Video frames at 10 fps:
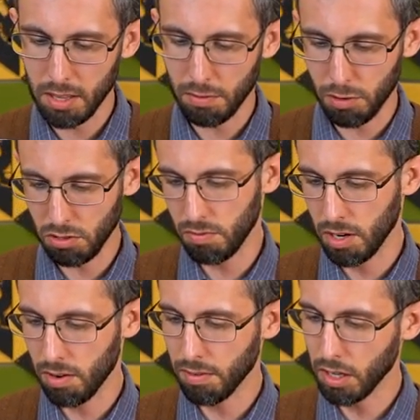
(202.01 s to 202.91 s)
the first
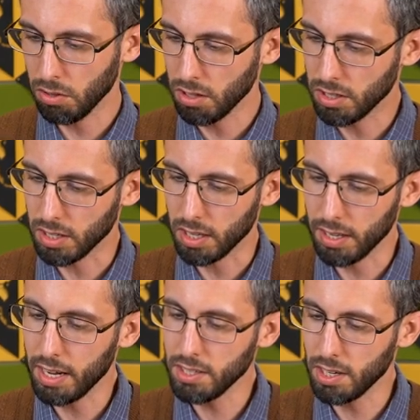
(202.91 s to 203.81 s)
figure I've included is a
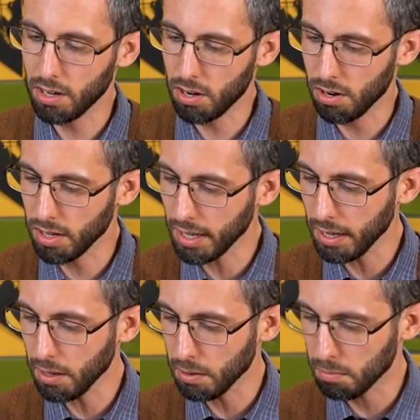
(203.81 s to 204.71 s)
classic
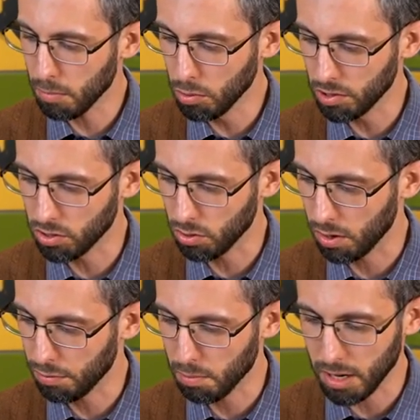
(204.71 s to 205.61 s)
Carnegie
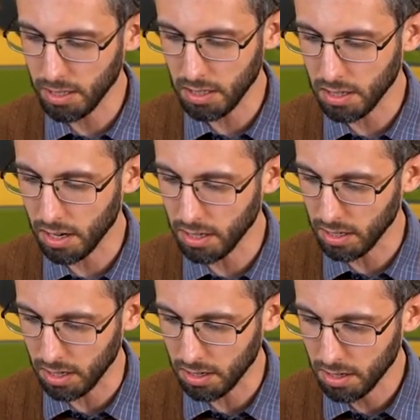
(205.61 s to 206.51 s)
Mosasaur from
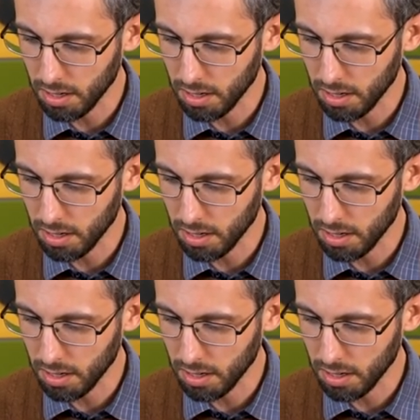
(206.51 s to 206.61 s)
1990.